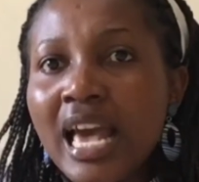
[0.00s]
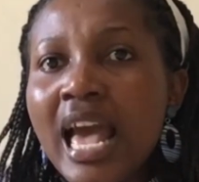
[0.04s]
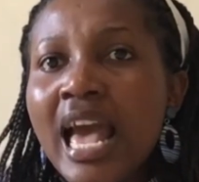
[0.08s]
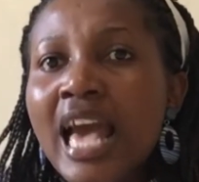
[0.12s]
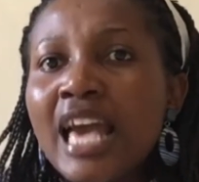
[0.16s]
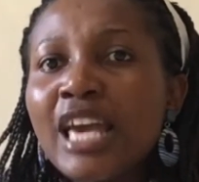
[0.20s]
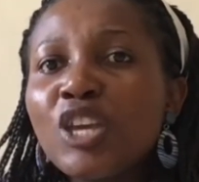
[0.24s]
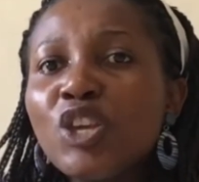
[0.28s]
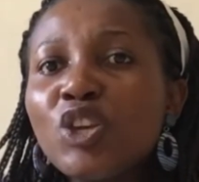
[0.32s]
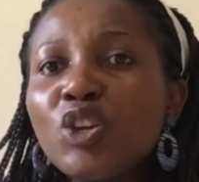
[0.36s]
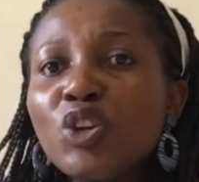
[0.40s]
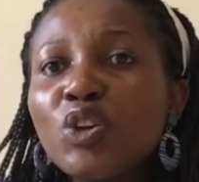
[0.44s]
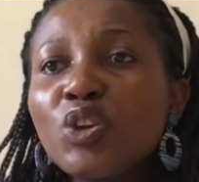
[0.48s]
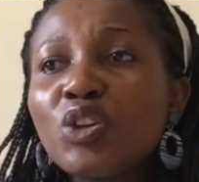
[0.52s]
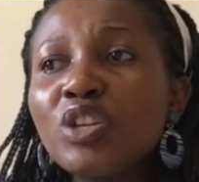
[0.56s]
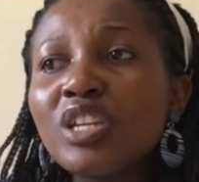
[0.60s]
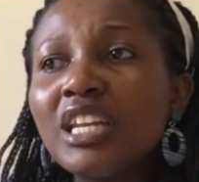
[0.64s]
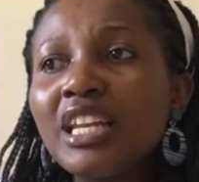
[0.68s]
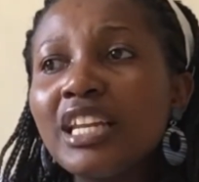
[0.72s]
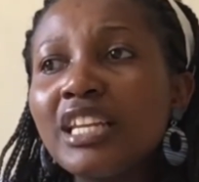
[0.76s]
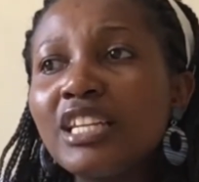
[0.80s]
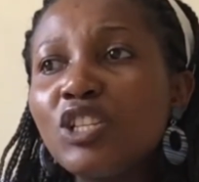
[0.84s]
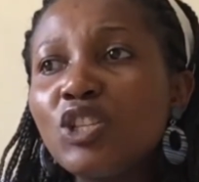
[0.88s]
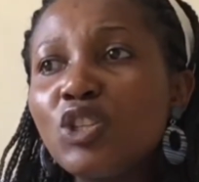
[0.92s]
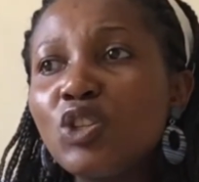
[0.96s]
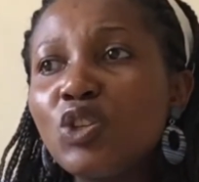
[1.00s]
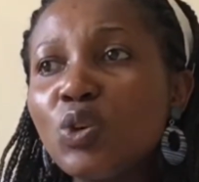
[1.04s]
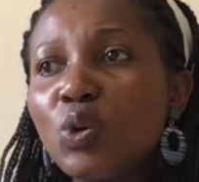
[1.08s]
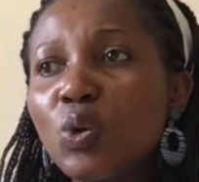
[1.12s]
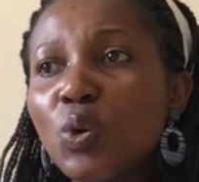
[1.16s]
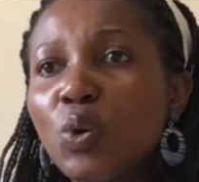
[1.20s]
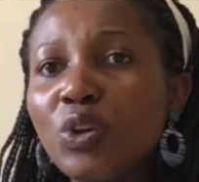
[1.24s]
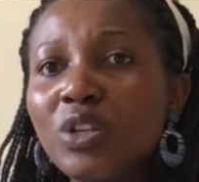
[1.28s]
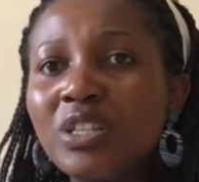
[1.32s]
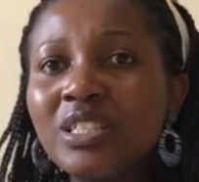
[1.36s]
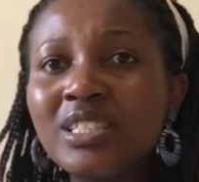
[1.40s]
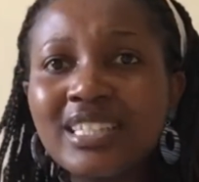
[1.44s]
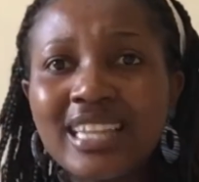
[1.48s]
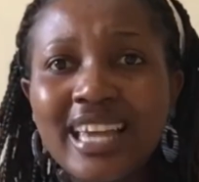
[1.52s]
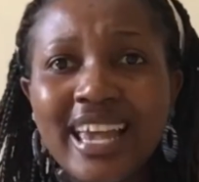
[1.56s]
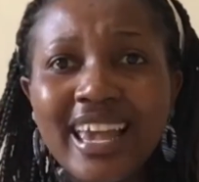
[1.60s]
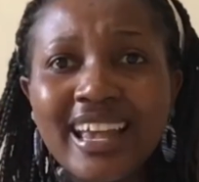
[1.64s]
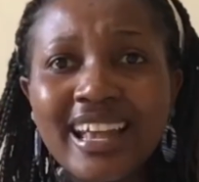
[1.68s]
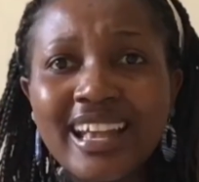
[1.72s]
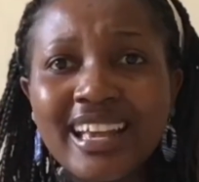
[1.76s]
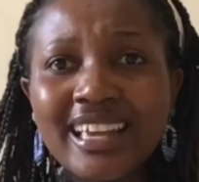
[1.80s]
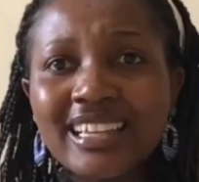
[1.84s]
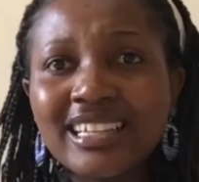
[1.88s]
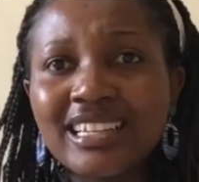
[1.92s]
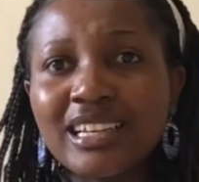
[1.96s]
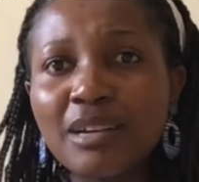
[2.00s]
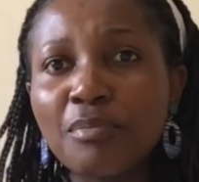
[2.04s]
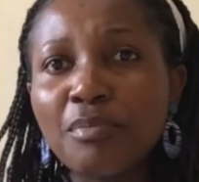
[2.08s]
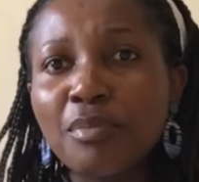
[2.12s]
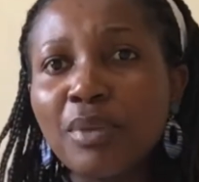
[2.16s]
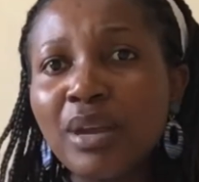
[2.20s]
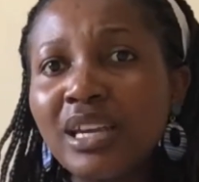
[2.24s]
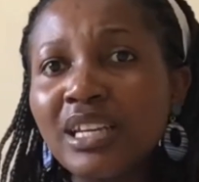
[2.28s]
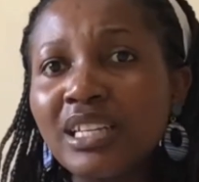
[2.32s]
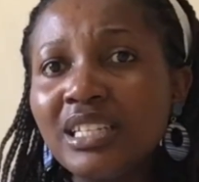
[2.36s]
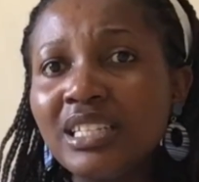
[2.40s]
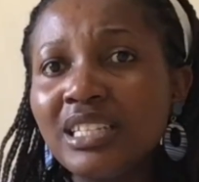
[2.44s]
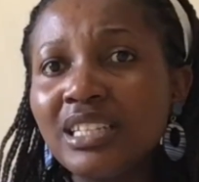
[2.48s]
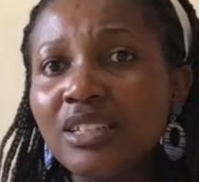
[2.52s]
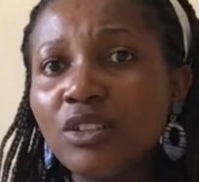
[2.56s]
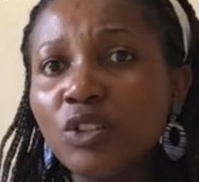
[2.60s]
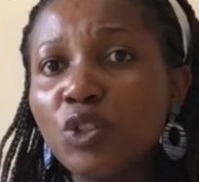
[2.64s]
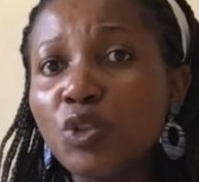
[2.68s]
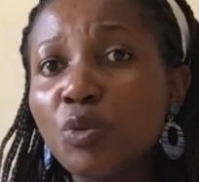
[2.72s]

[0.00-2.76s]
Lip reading: You don't need to make it a big deal